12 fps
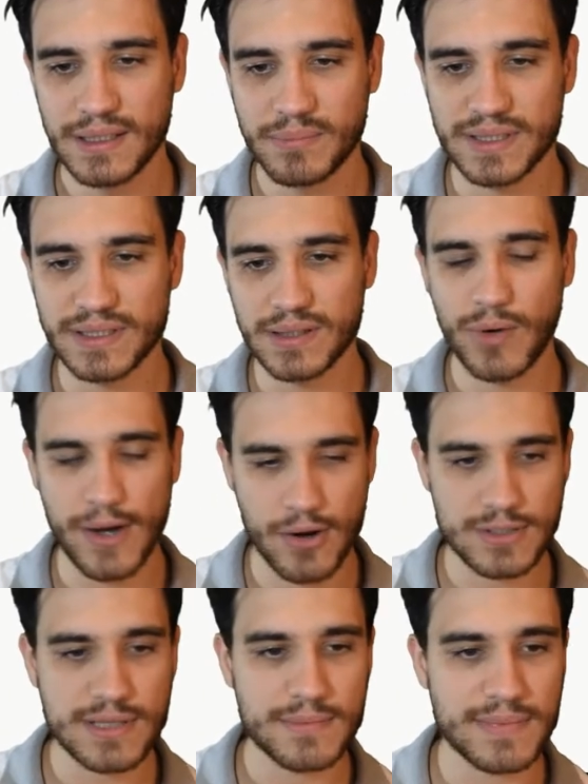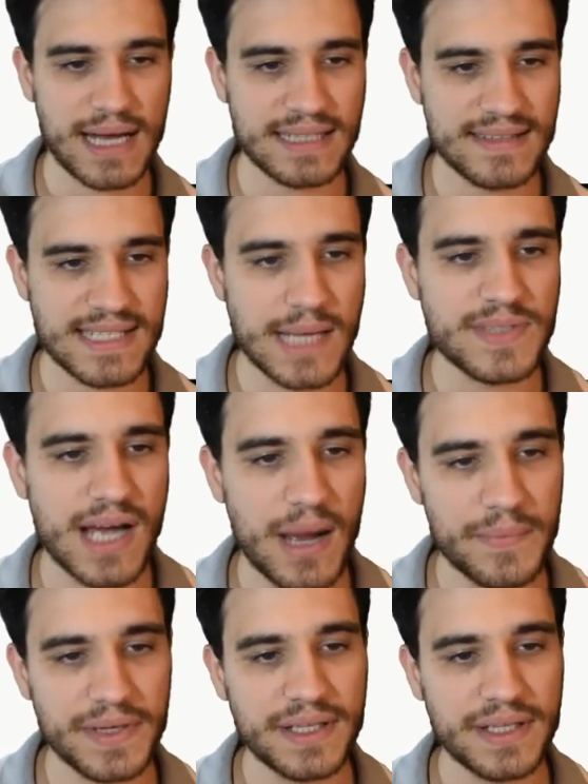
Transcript: but quite awesome at the same time.